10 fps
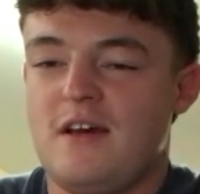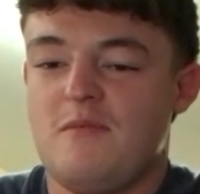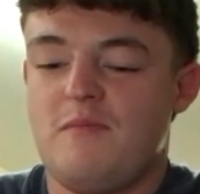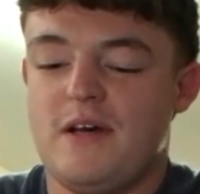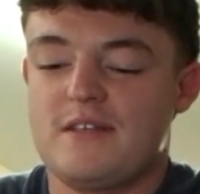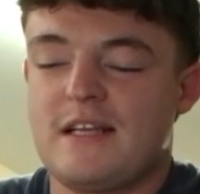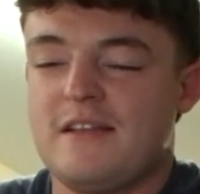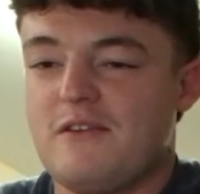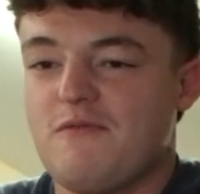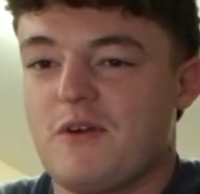better
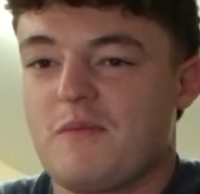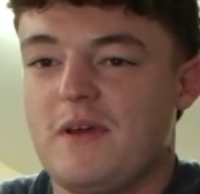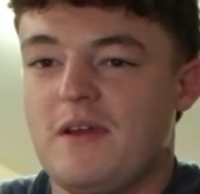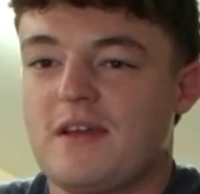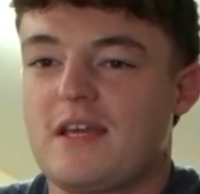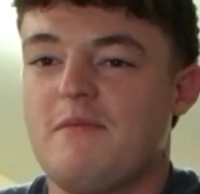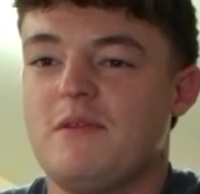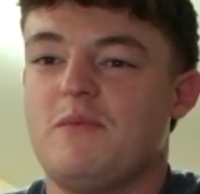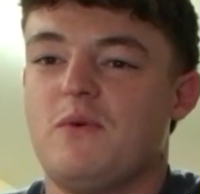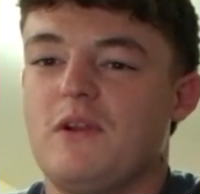standard of rugby, keeping
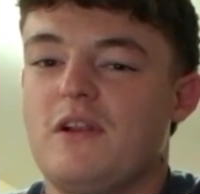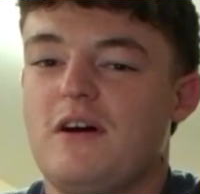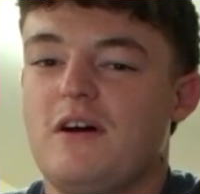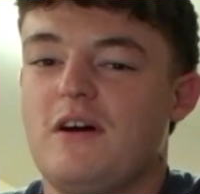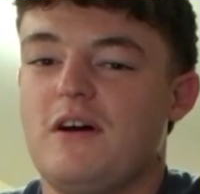the ball alive,